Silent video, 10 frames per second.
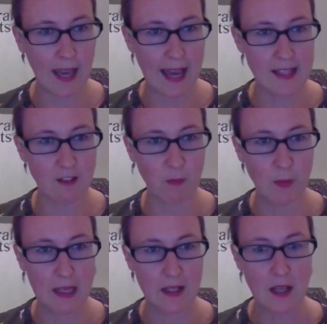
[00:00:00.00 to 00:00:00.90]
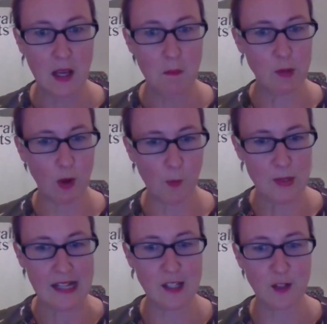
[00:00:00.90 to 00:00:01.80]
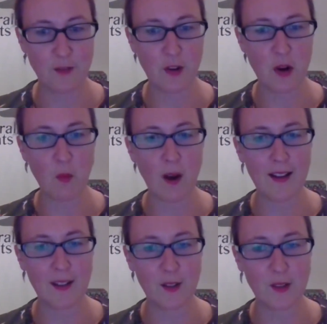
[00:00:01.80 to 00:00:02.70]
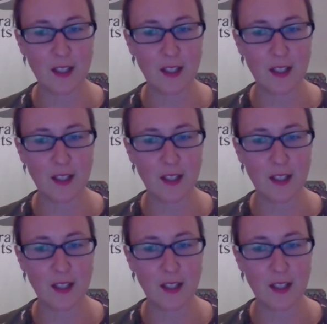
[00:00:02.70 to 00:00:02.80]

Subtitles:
Cats have been misrepresented for a while.